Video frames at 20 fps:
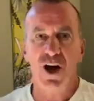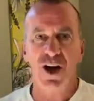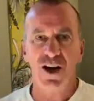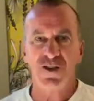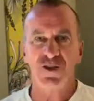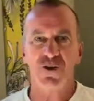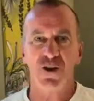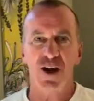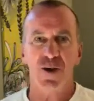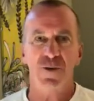
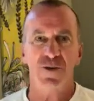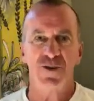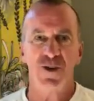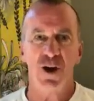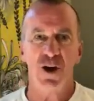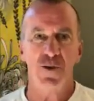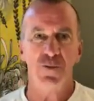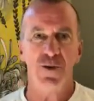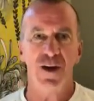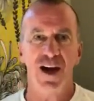Hi Tribers,
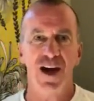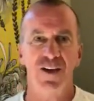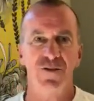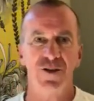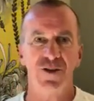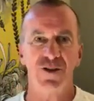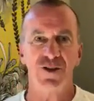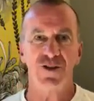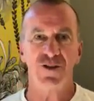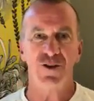hope you're
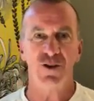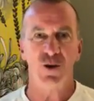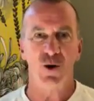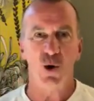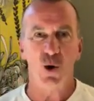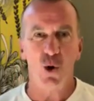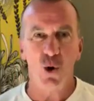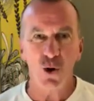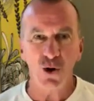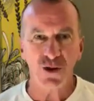having just
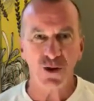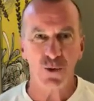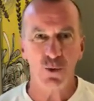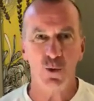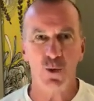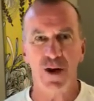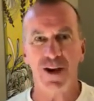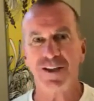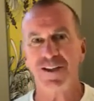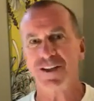an
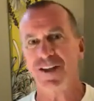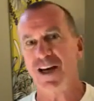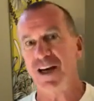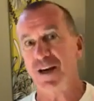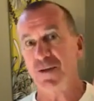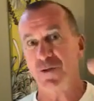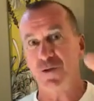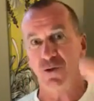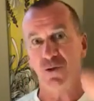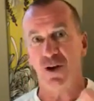awesome
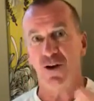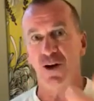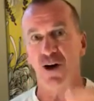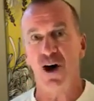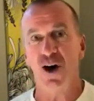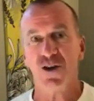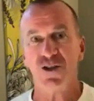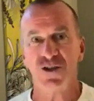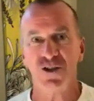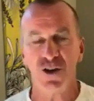Wednesday if you're on
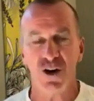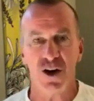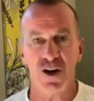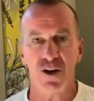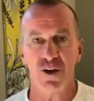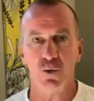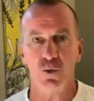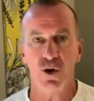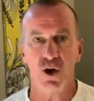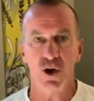Oz side
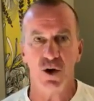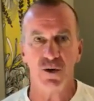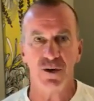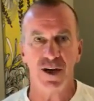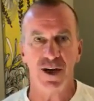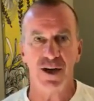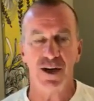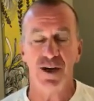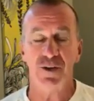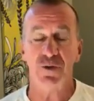of the
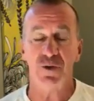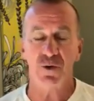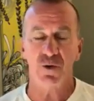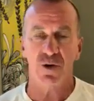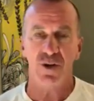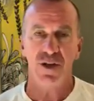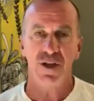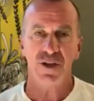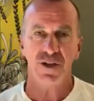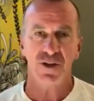world. And if you're
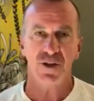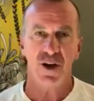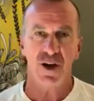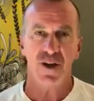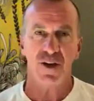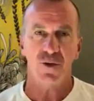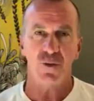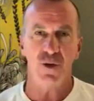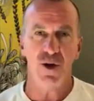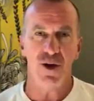on this
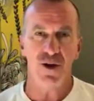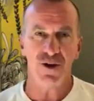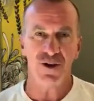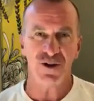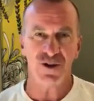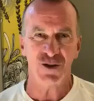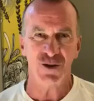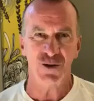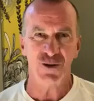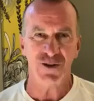side of the world,
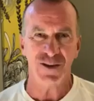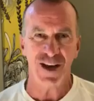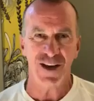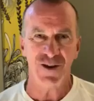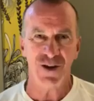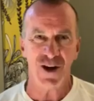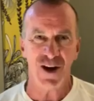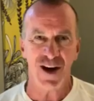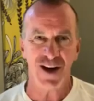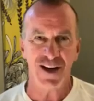it's
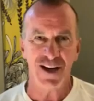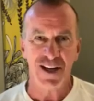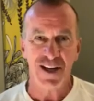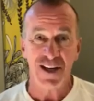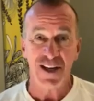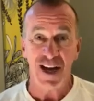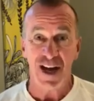Tuesday night.